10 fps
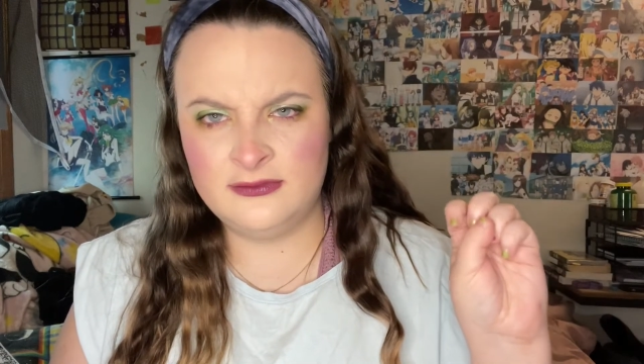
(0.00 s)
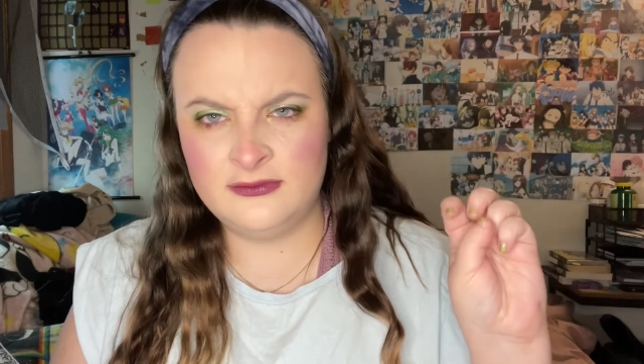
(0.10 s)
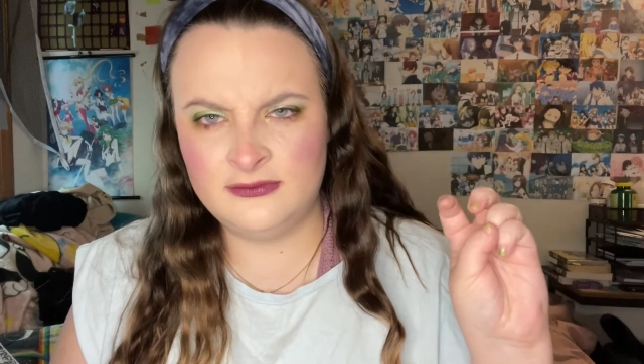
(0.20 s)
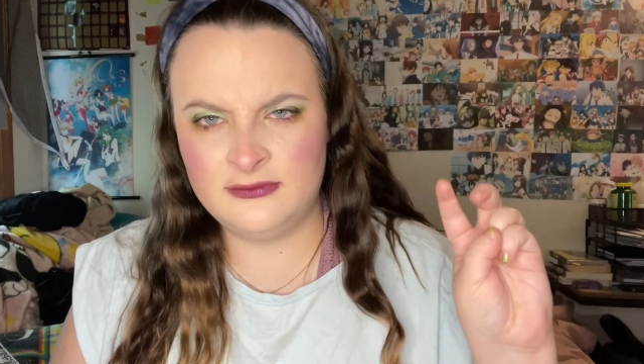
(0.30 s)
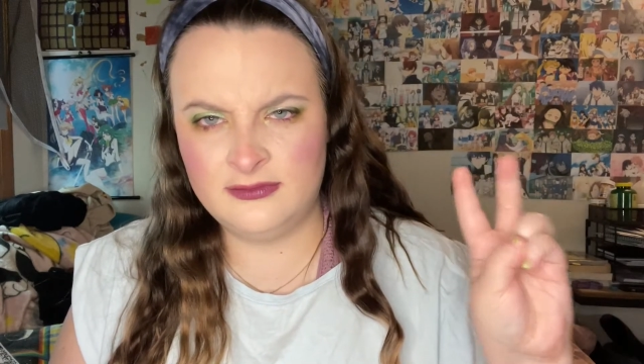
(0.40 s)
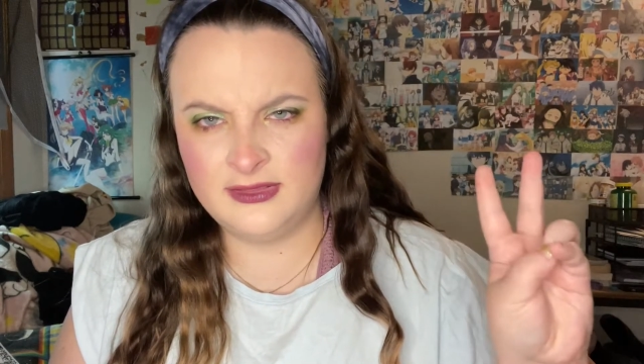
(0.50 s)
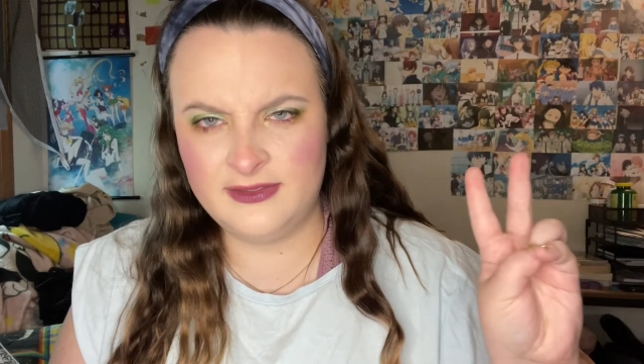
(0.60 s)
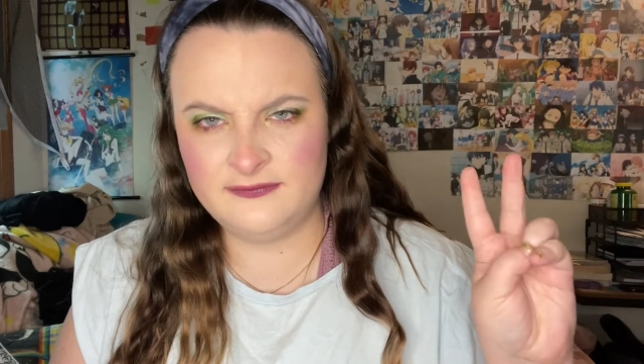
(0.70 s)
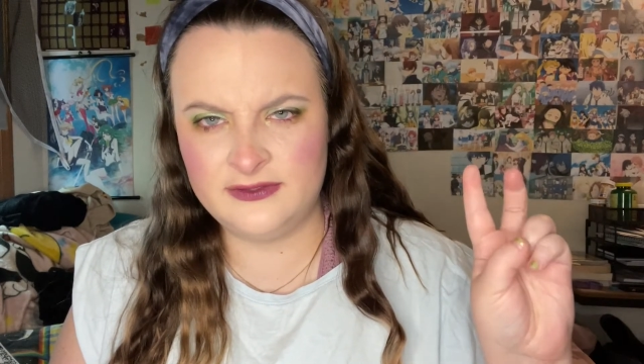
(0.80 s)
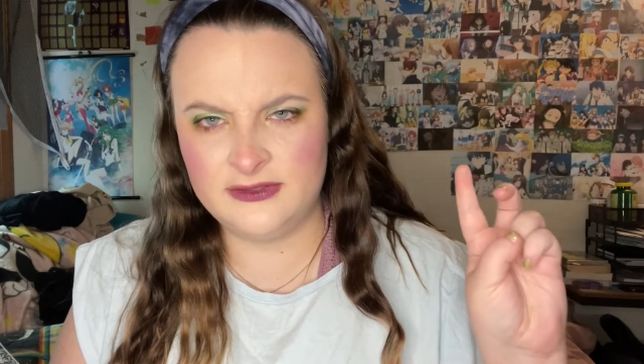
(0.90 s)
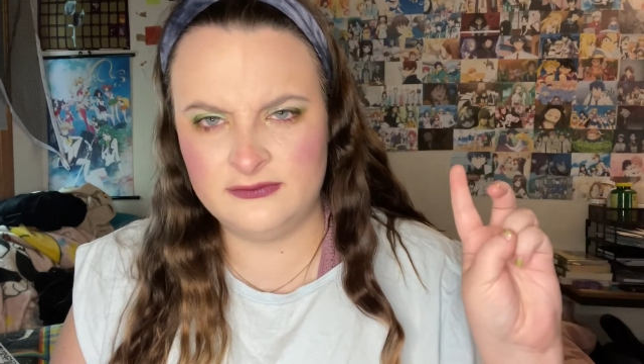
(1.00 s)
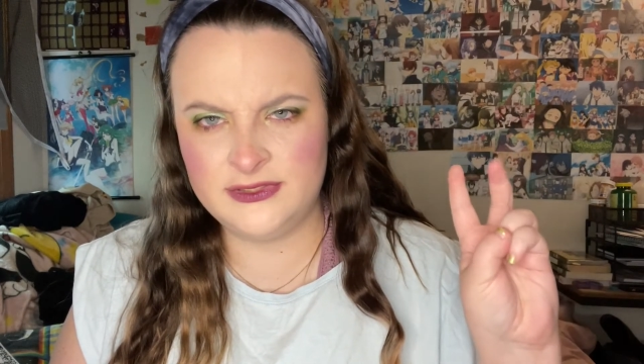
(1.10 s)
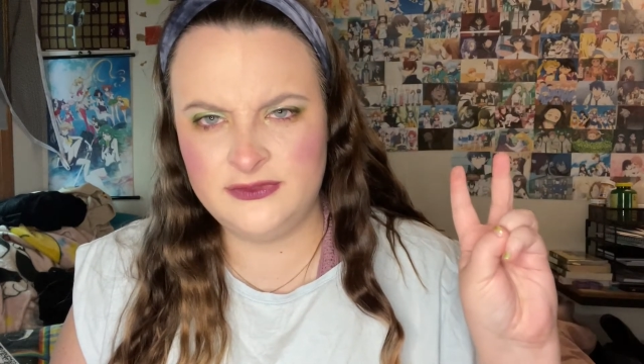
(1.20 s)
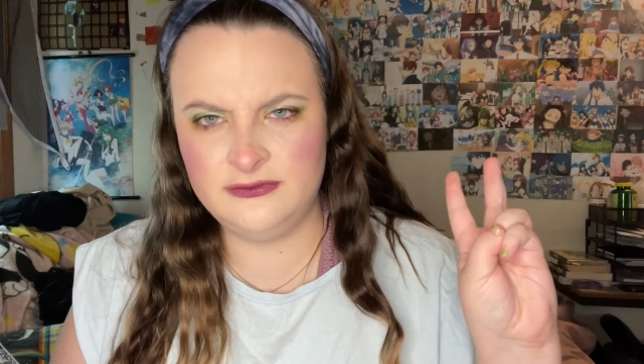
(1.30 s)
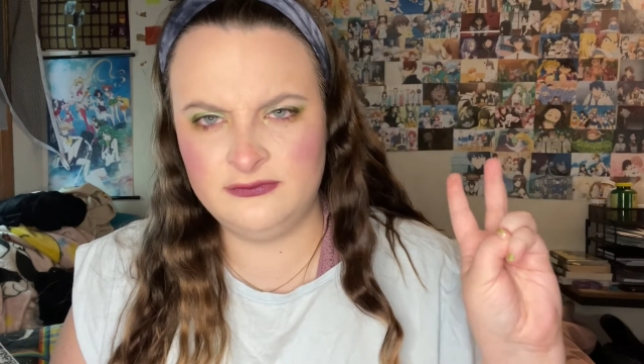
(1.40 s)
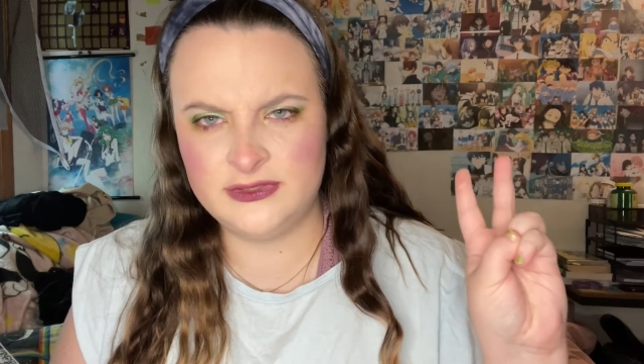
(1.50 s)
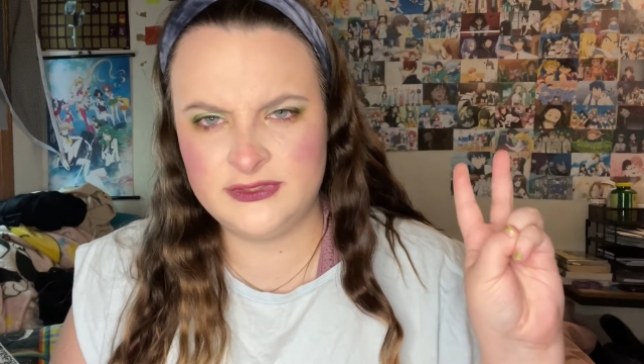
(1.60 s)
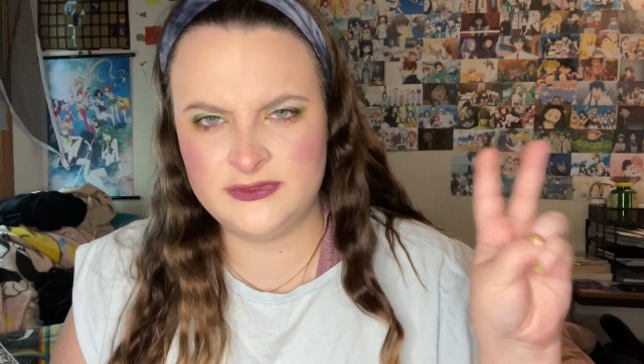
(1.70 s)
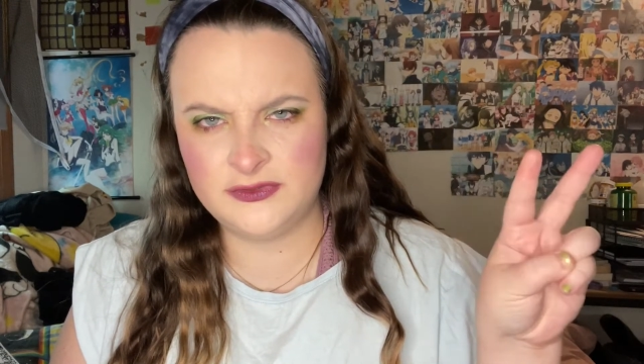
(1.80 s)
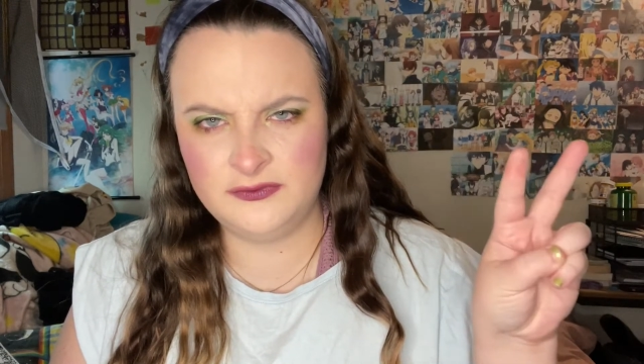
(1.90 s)
it's lefty. What
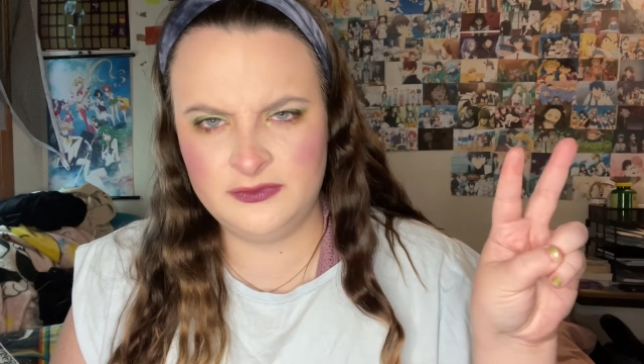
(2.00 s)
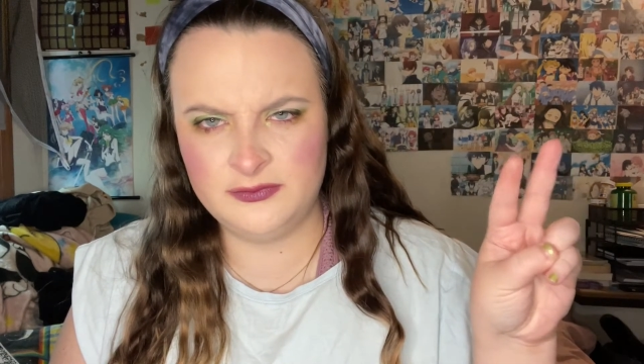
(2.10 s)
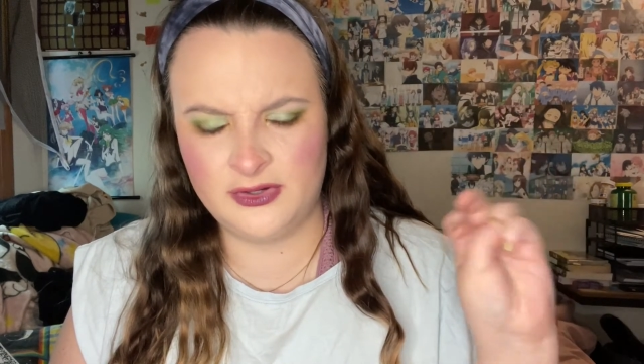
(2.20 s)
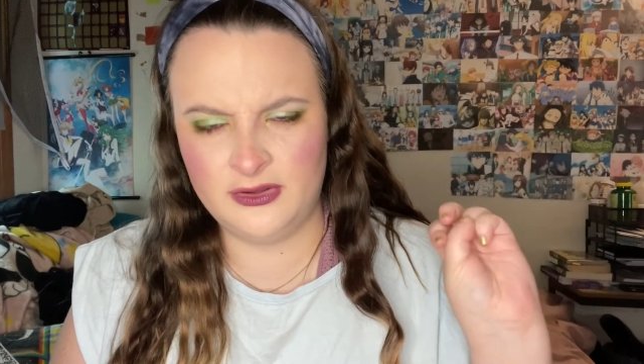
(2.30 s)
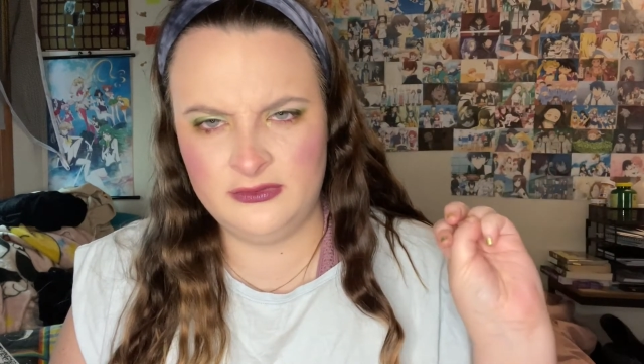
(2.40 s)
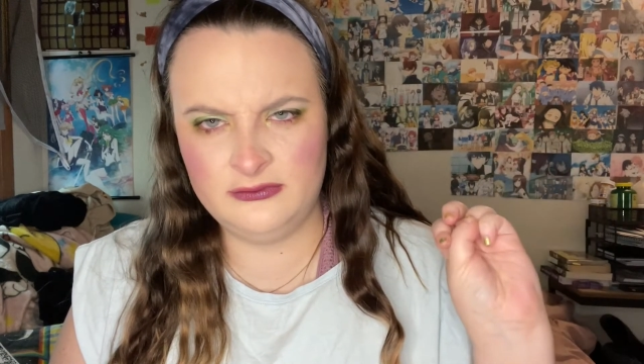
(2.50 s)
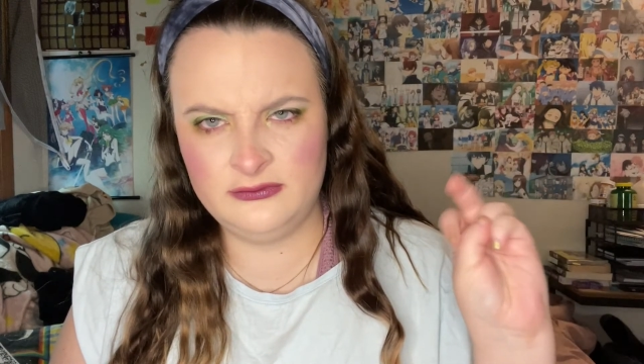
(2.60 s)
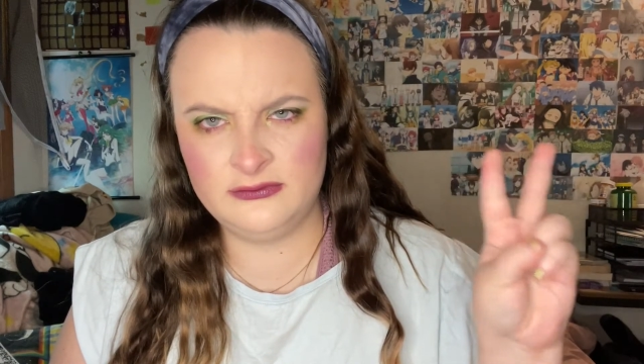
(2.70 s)
you doing, bro?